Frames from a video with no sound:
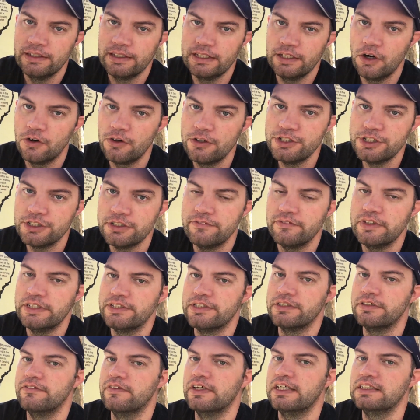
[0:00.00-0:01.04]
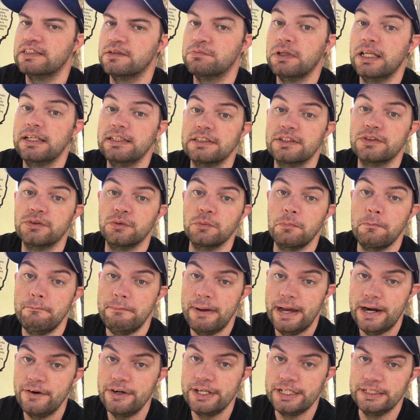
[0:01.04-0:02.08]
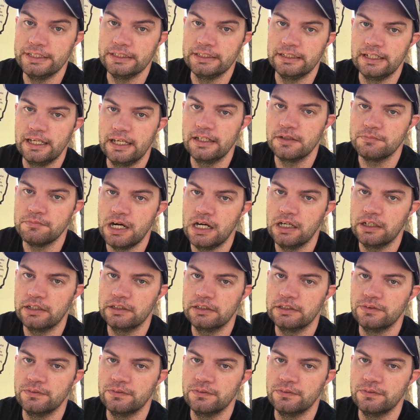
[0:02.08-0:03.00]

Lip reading: The origin of the survey is a place called Barwon at a marker